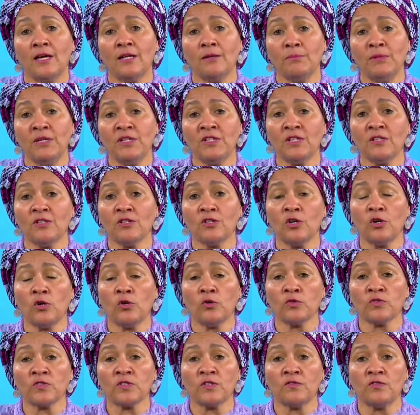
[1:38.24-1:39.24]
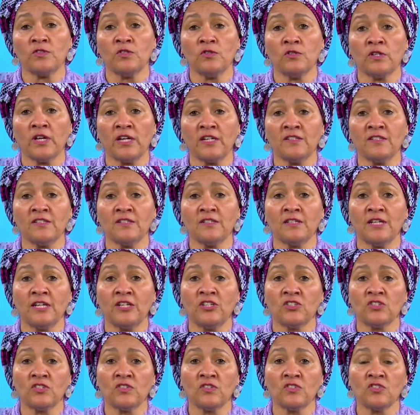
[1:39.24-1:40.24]
and meeting the goals of the United
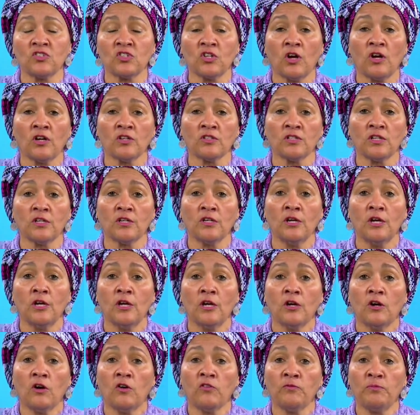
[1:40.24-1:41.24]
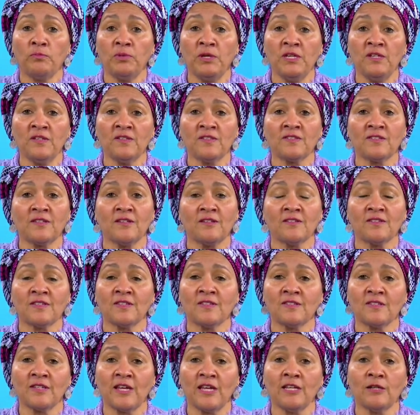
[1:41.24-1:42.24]
Nations Charter of Peace,
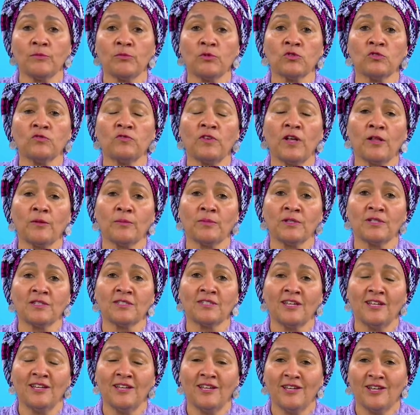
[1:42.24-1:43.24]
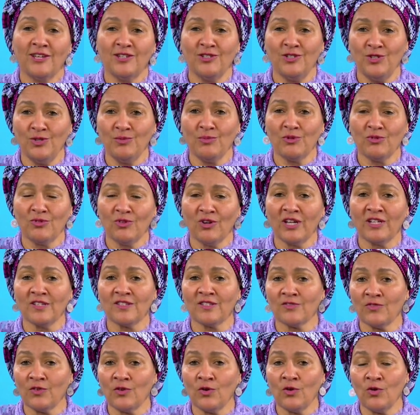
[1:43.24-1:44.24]
Sustainable Development, and Human
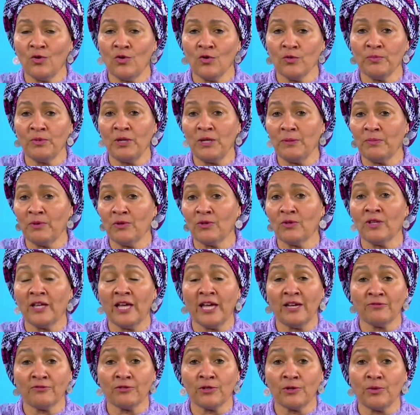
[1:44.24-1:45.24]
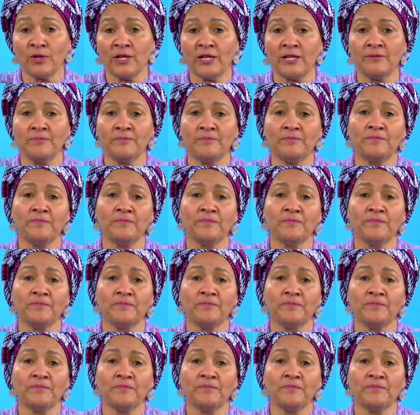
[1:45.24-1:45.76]
Rights for All People Everywhere.